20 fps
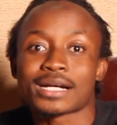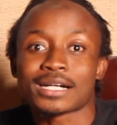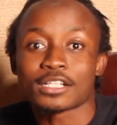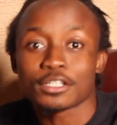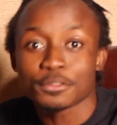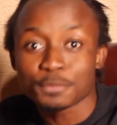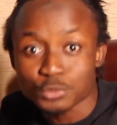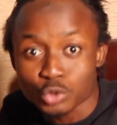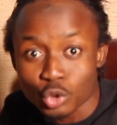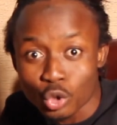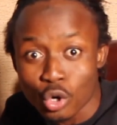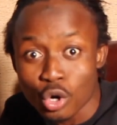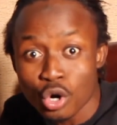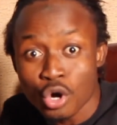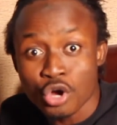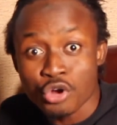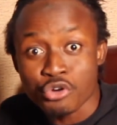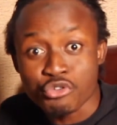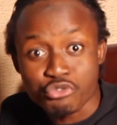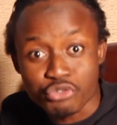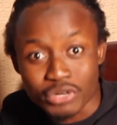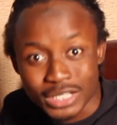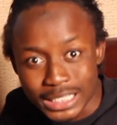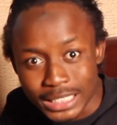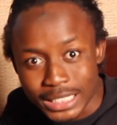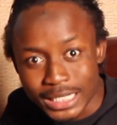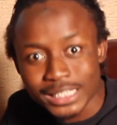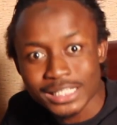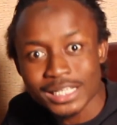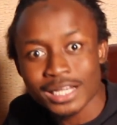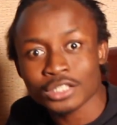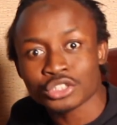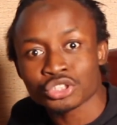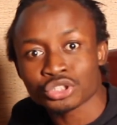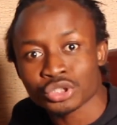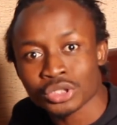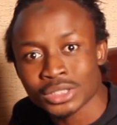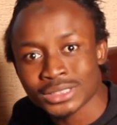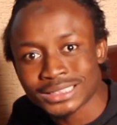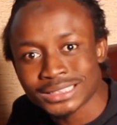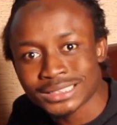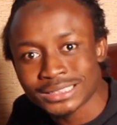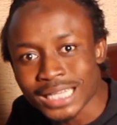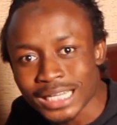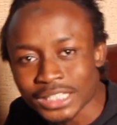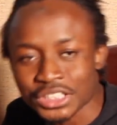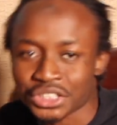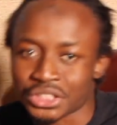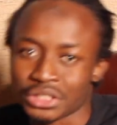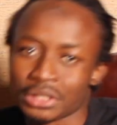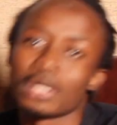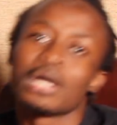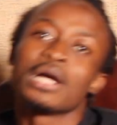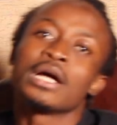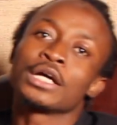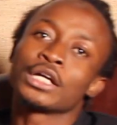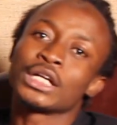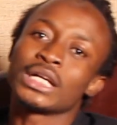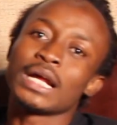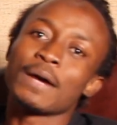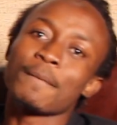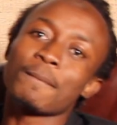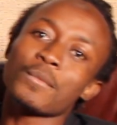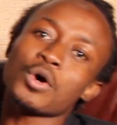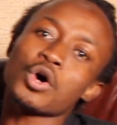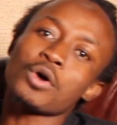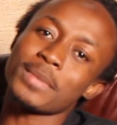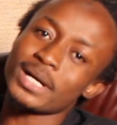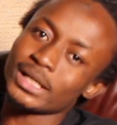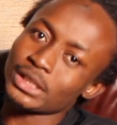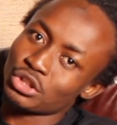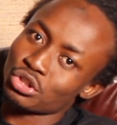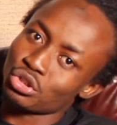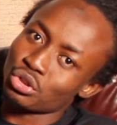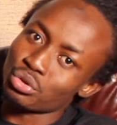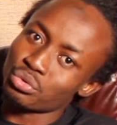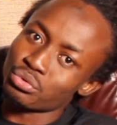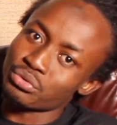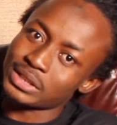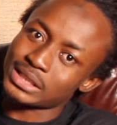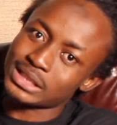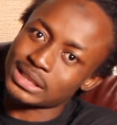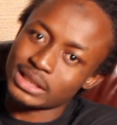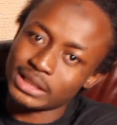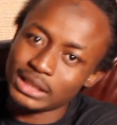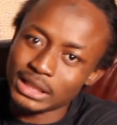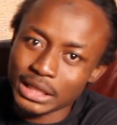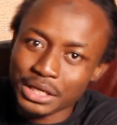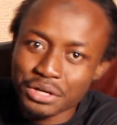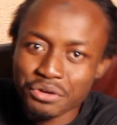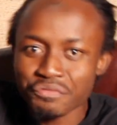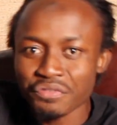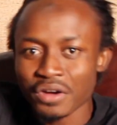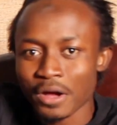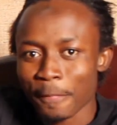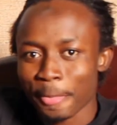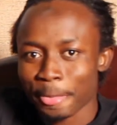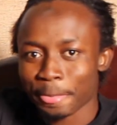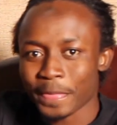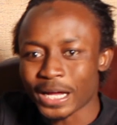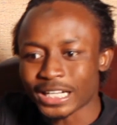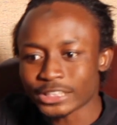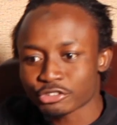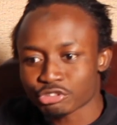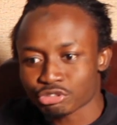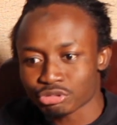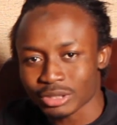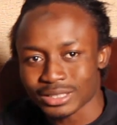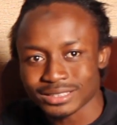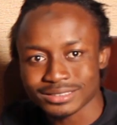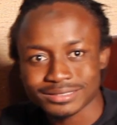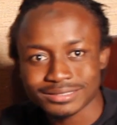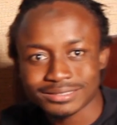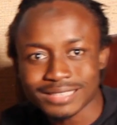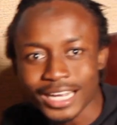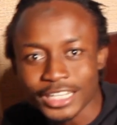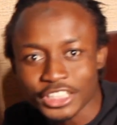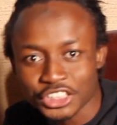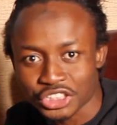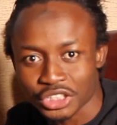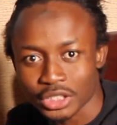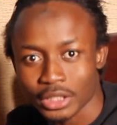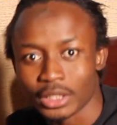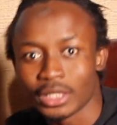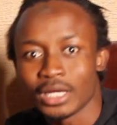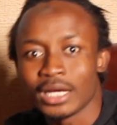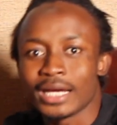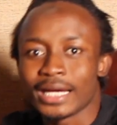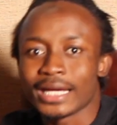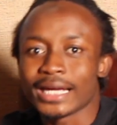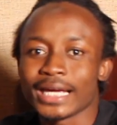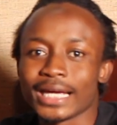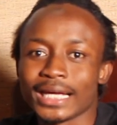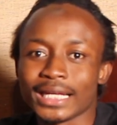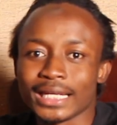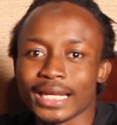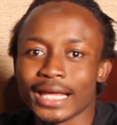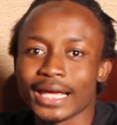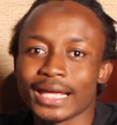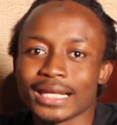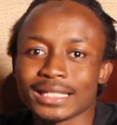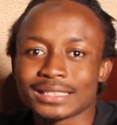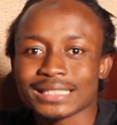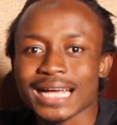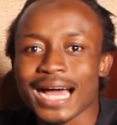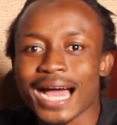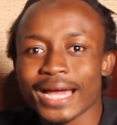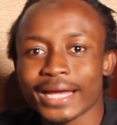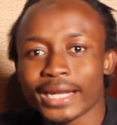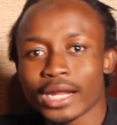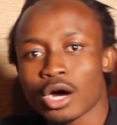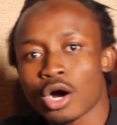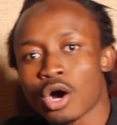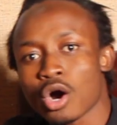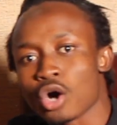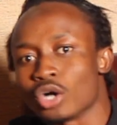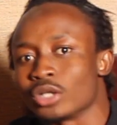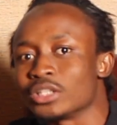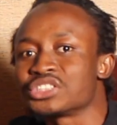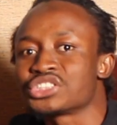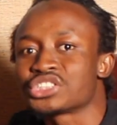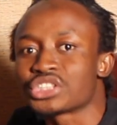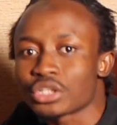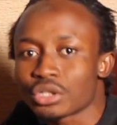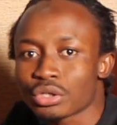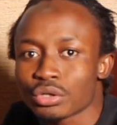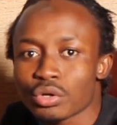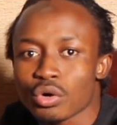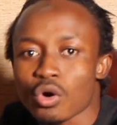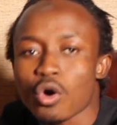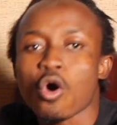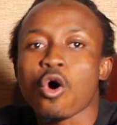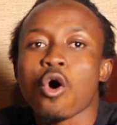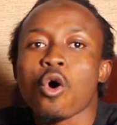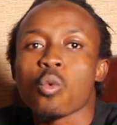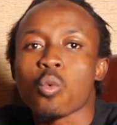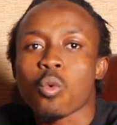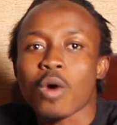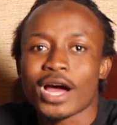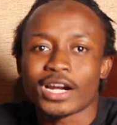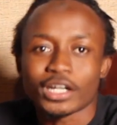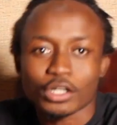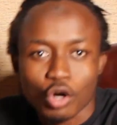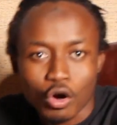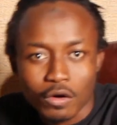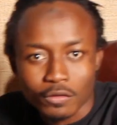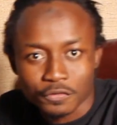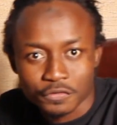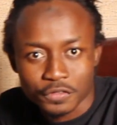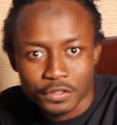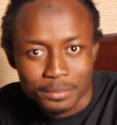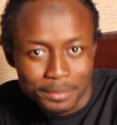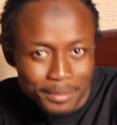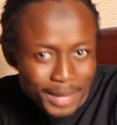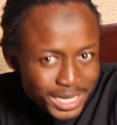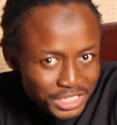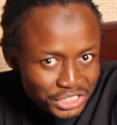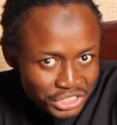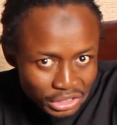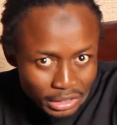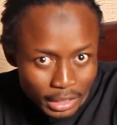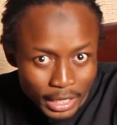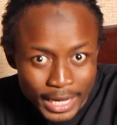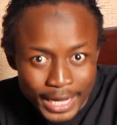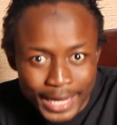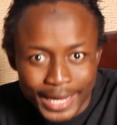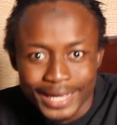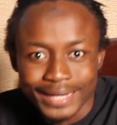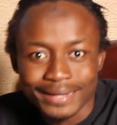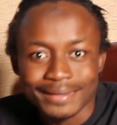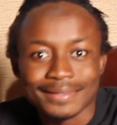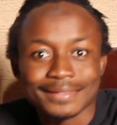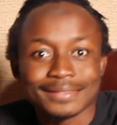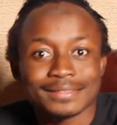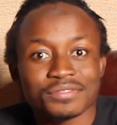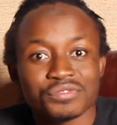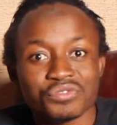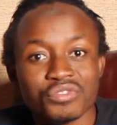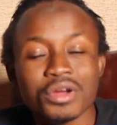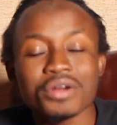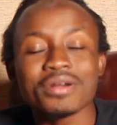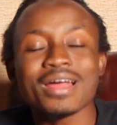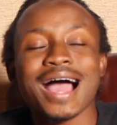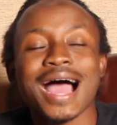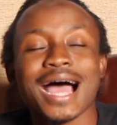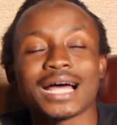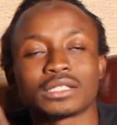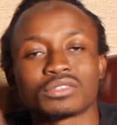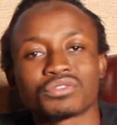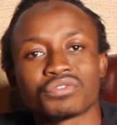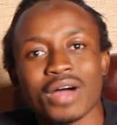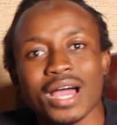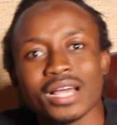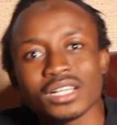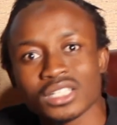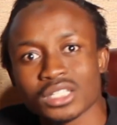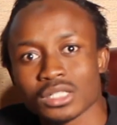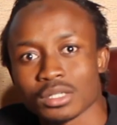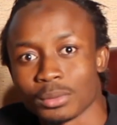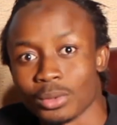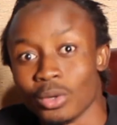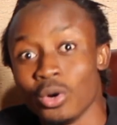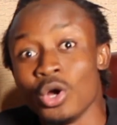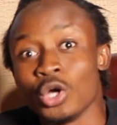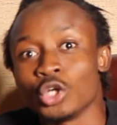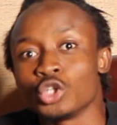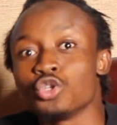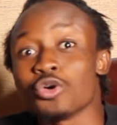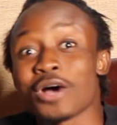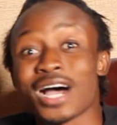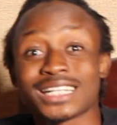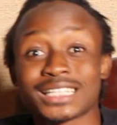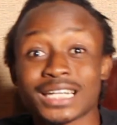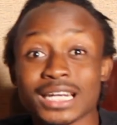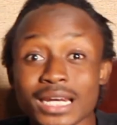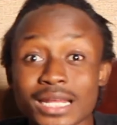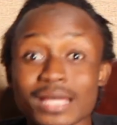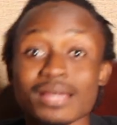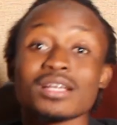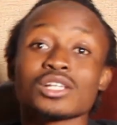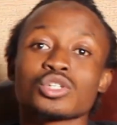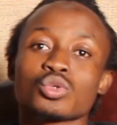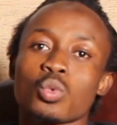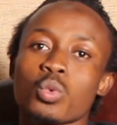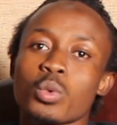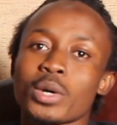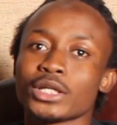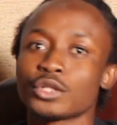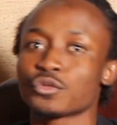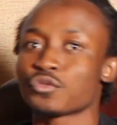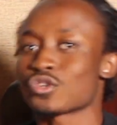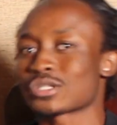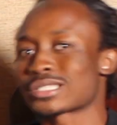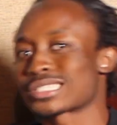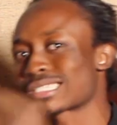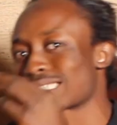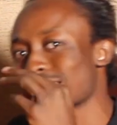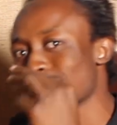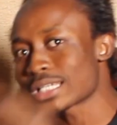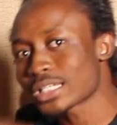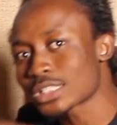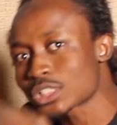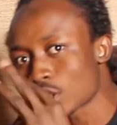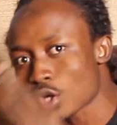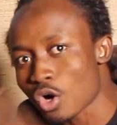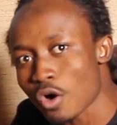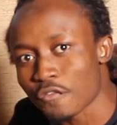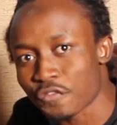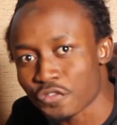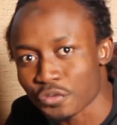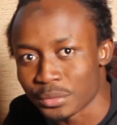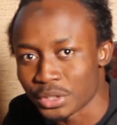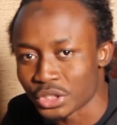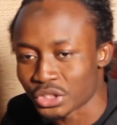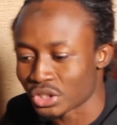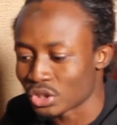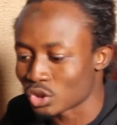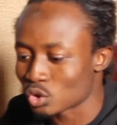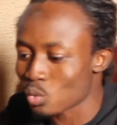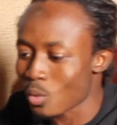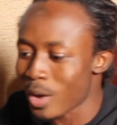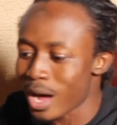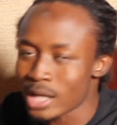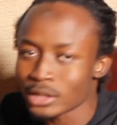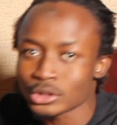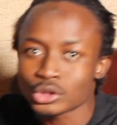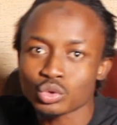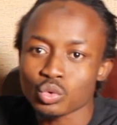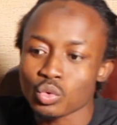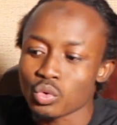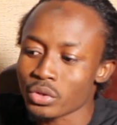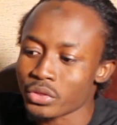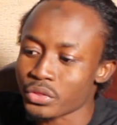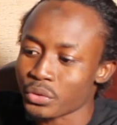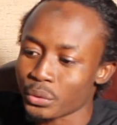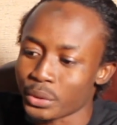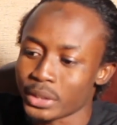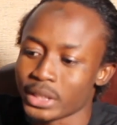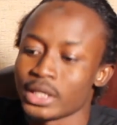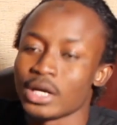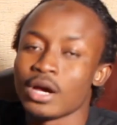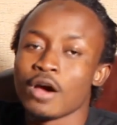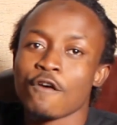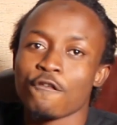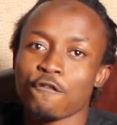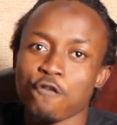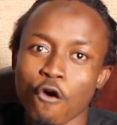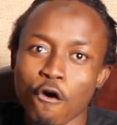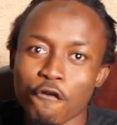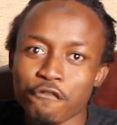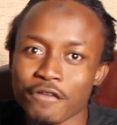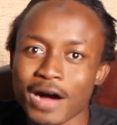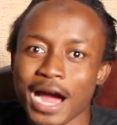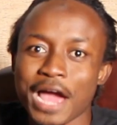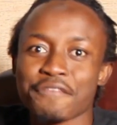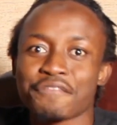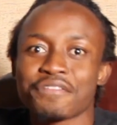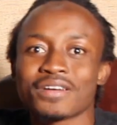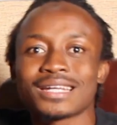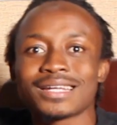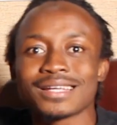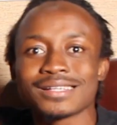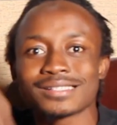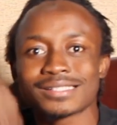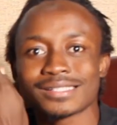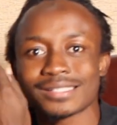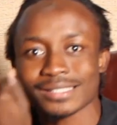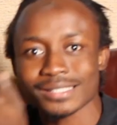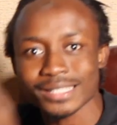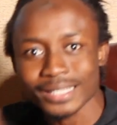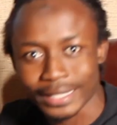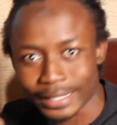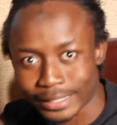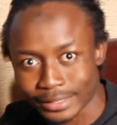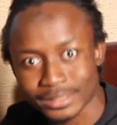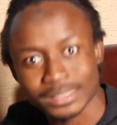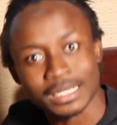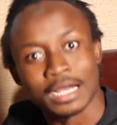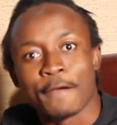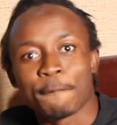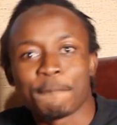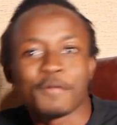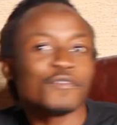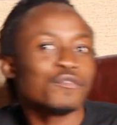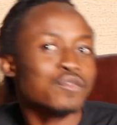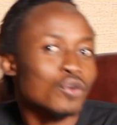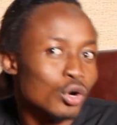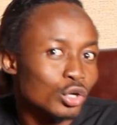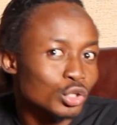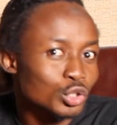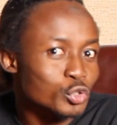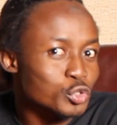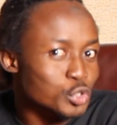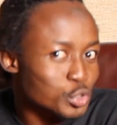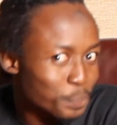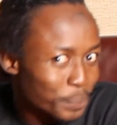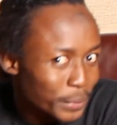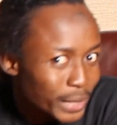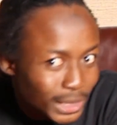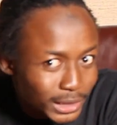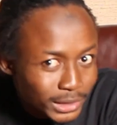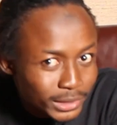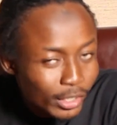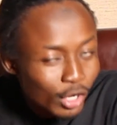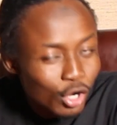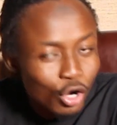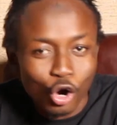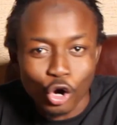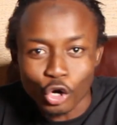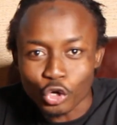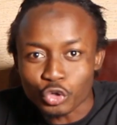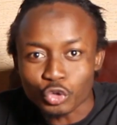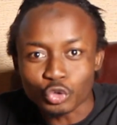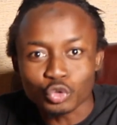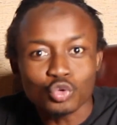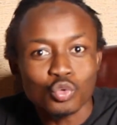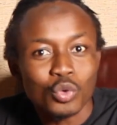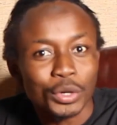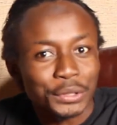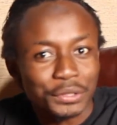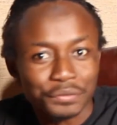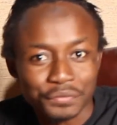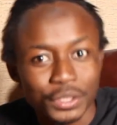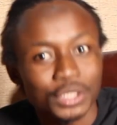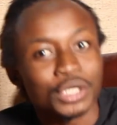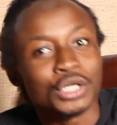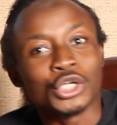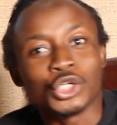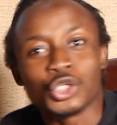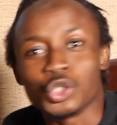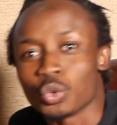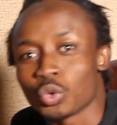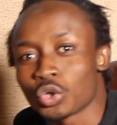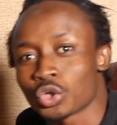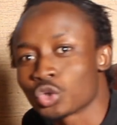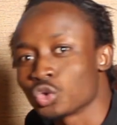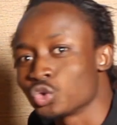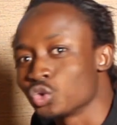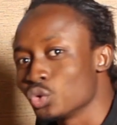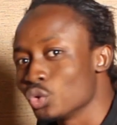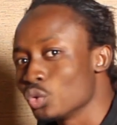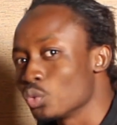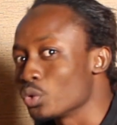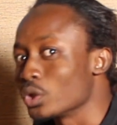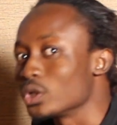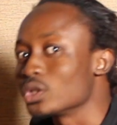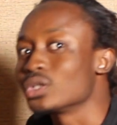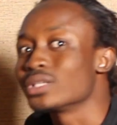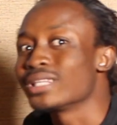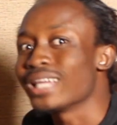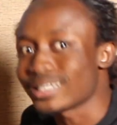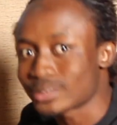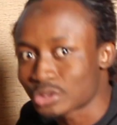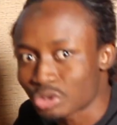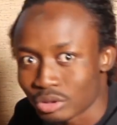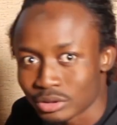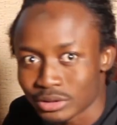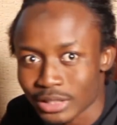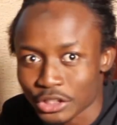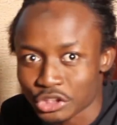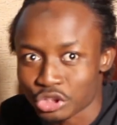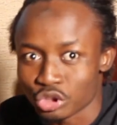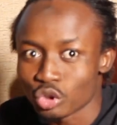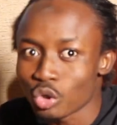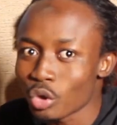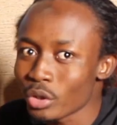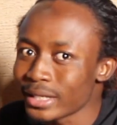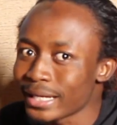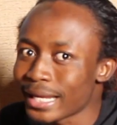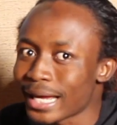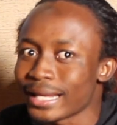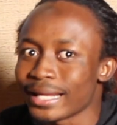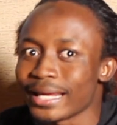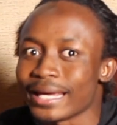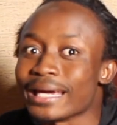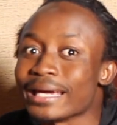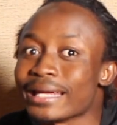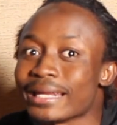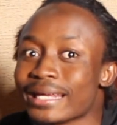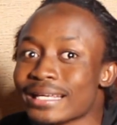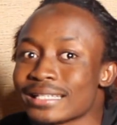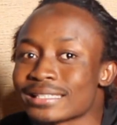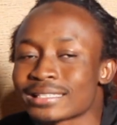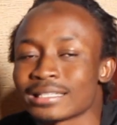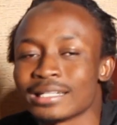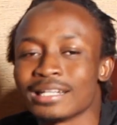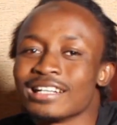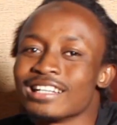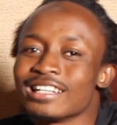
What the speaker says: crypto related transaction, the moment you receive that transaction, it is either on 0 or 1 confirmation. And it's very advisable you at least wait for 6 confirmations, 1, 2, 3, 4, 5, and then 6 before you spend or you do whatever you want to do with that transaction, knowing that it is